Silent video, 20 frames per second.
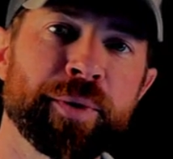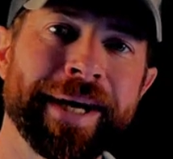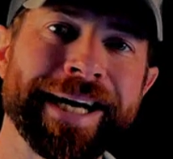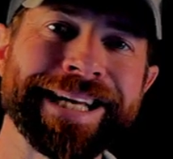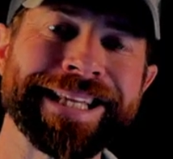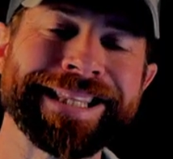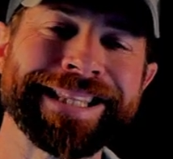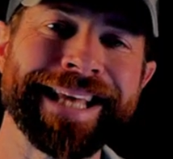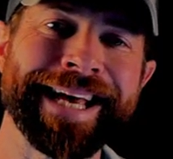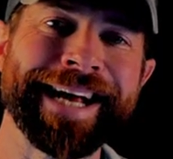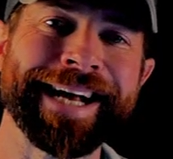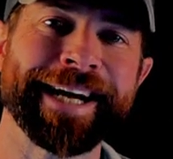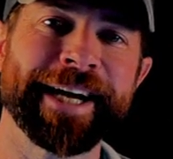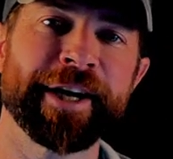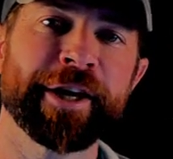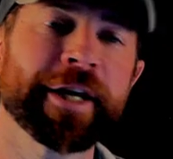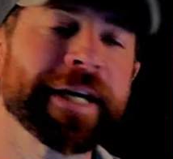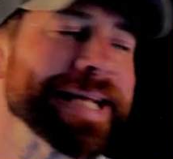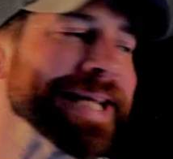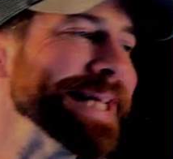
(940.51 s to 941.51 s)
right
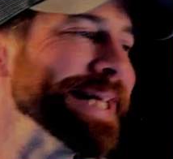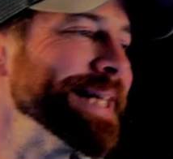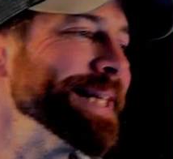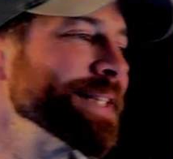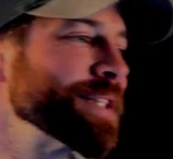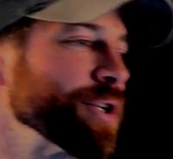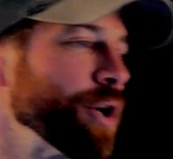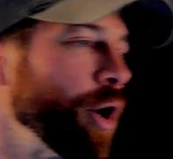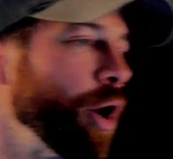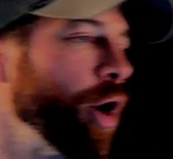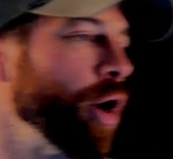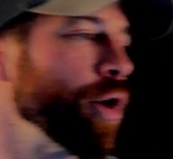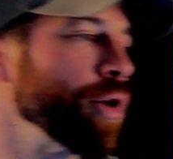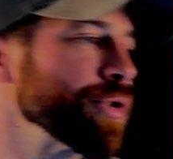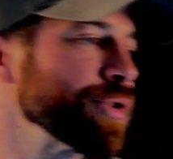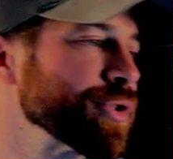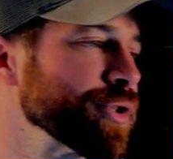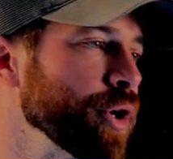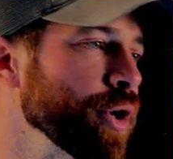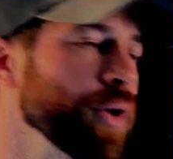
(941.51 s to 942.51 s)
there is
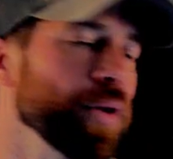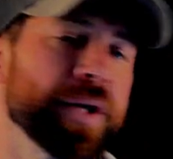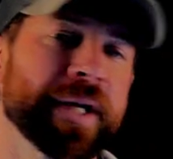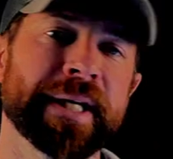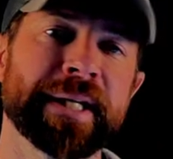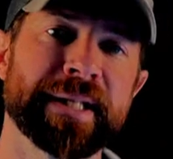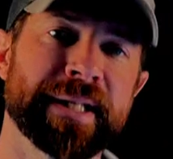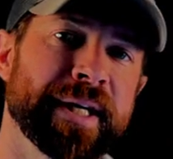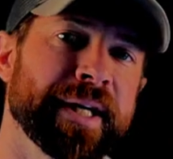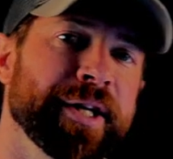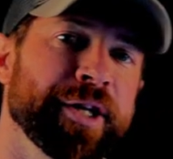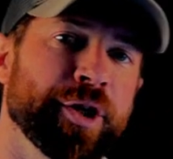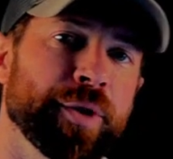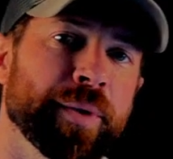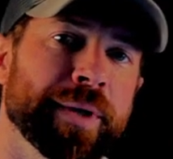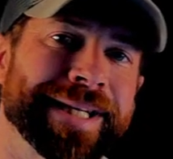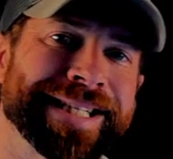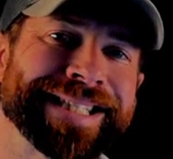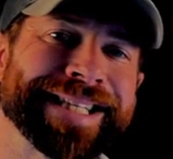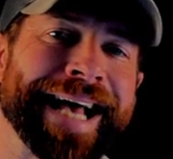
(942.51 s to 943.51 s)
also
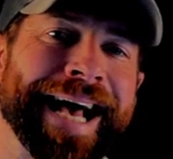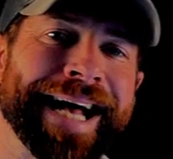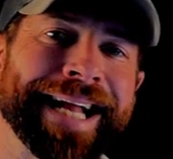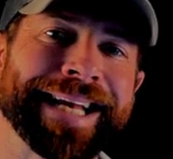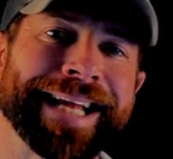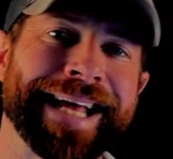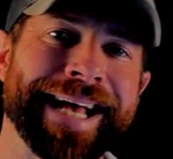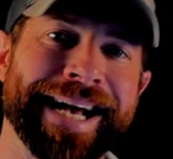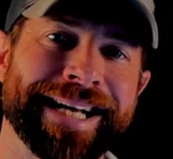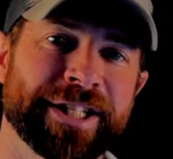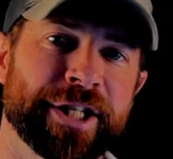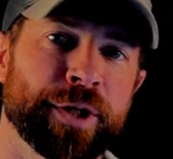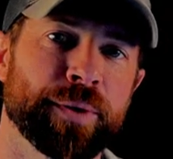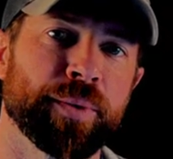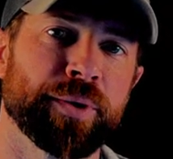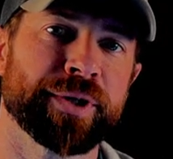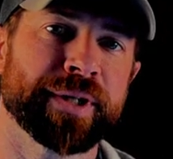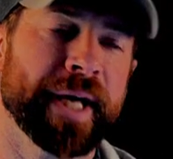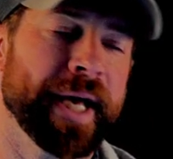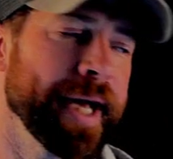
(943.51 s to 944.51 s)
continuous at x
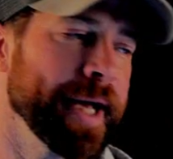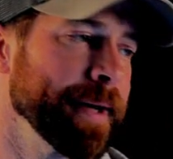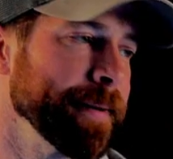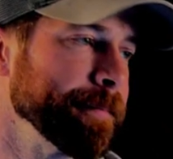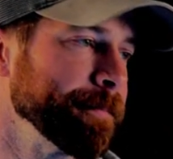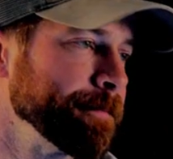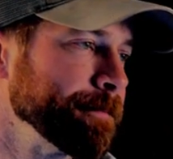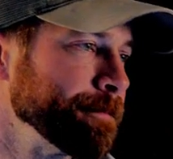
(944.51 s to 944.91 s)
equals a.